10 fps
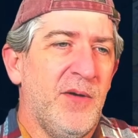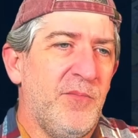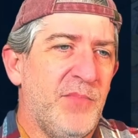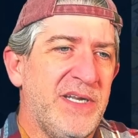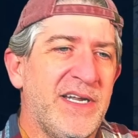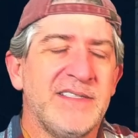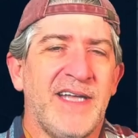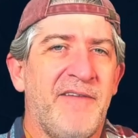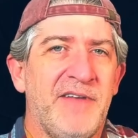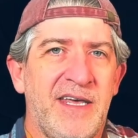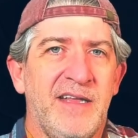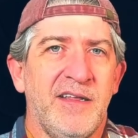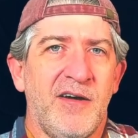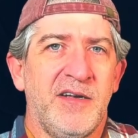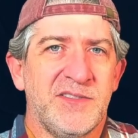but he doesn't have any
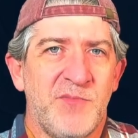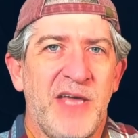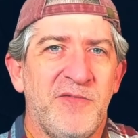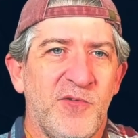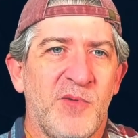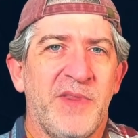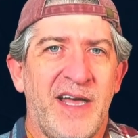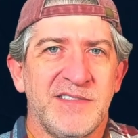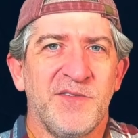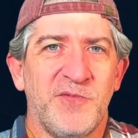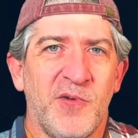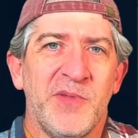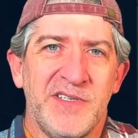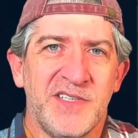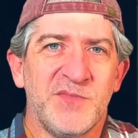healing on his main form, and that's the form
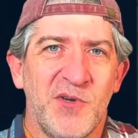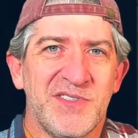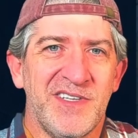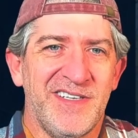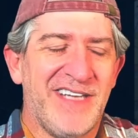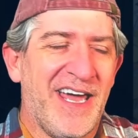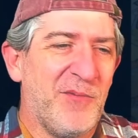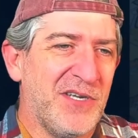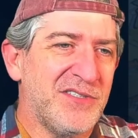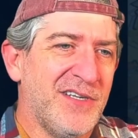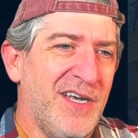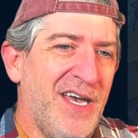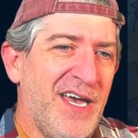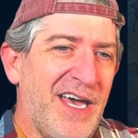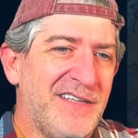that does most of the damage.
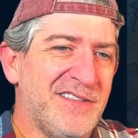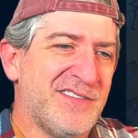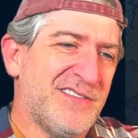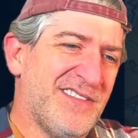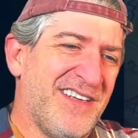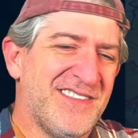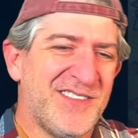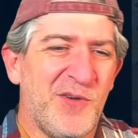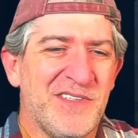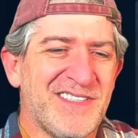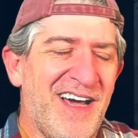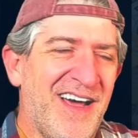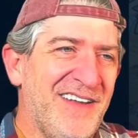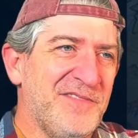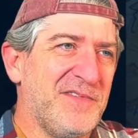And so it's
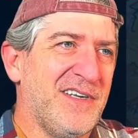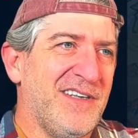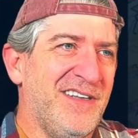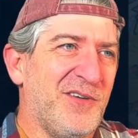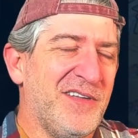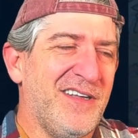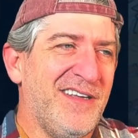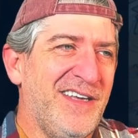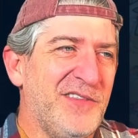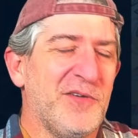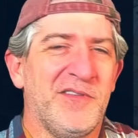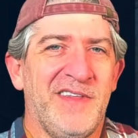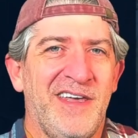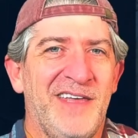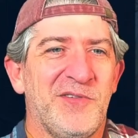kind of, either
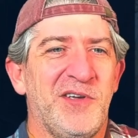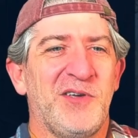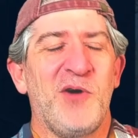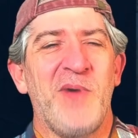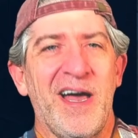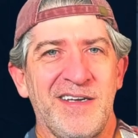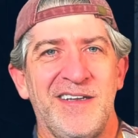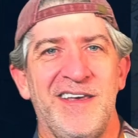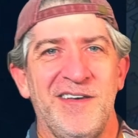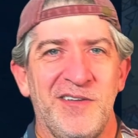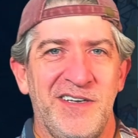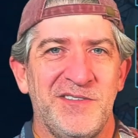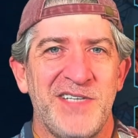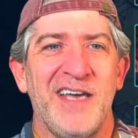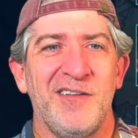you go back and heal and you
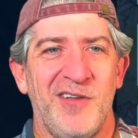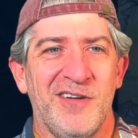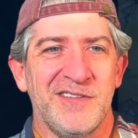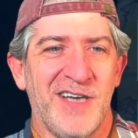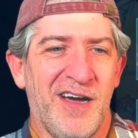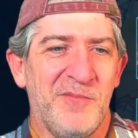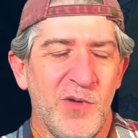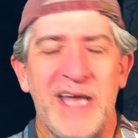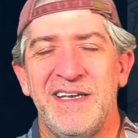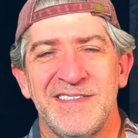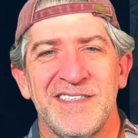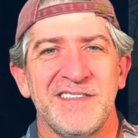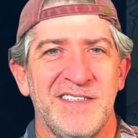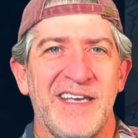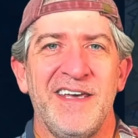take a long time, and his
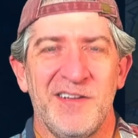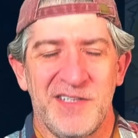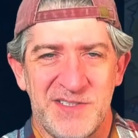isn't a heal, it's a